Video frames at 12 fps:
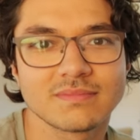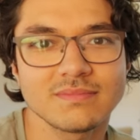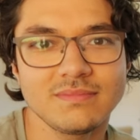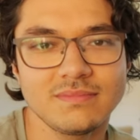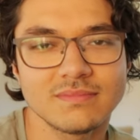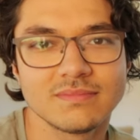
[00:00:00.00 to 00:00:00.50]

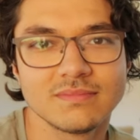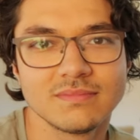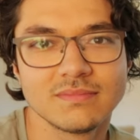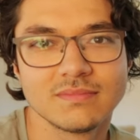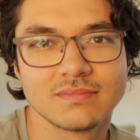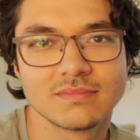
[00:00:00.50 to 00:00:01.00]

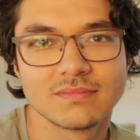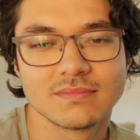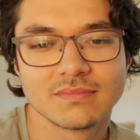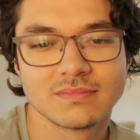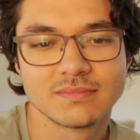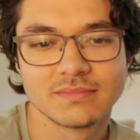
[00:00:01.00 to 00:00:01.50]

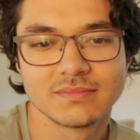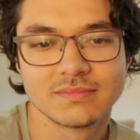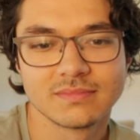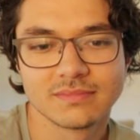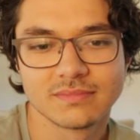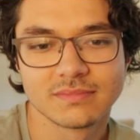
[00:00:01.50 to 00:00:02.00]

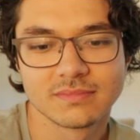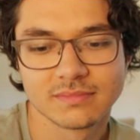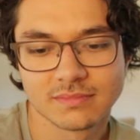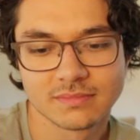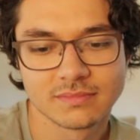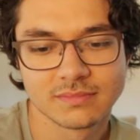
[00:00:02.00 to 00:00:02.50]

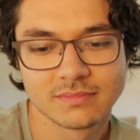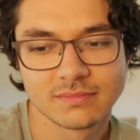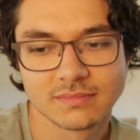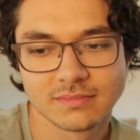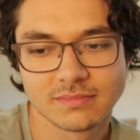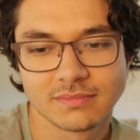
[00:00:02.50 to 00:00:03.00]

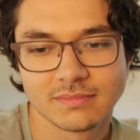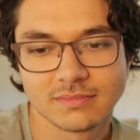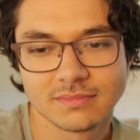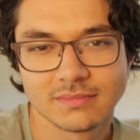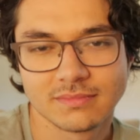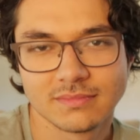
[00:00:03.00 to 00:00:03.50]

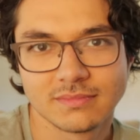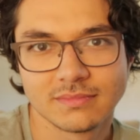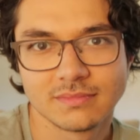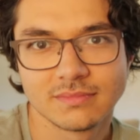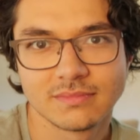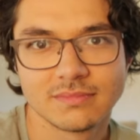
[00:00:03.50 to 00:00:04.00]

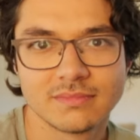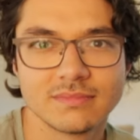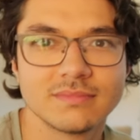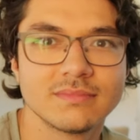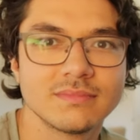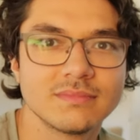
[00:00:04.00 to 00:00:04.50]

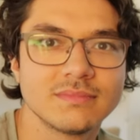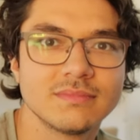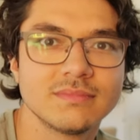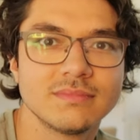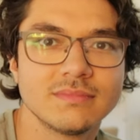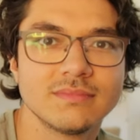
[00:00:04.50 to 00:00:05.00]

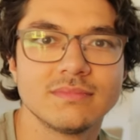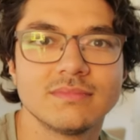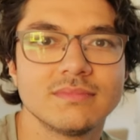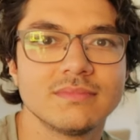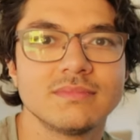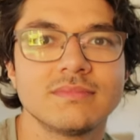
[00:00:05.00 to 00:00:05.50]

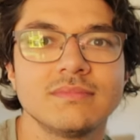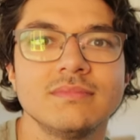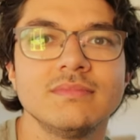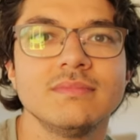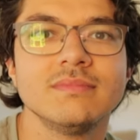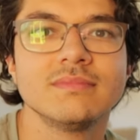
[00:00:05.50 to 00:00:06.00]

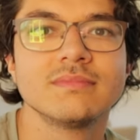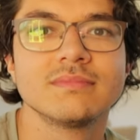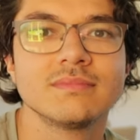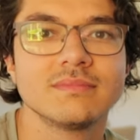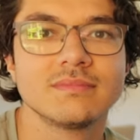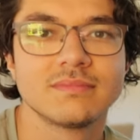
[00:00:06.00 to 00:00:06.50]

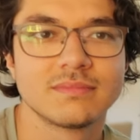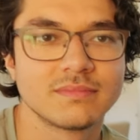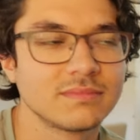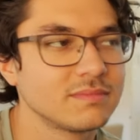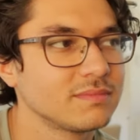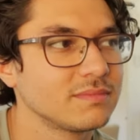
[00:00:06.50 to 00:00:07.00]

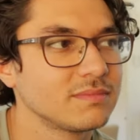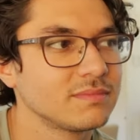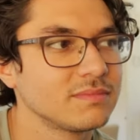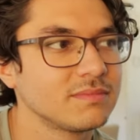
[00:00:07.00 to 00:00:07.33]
(silent)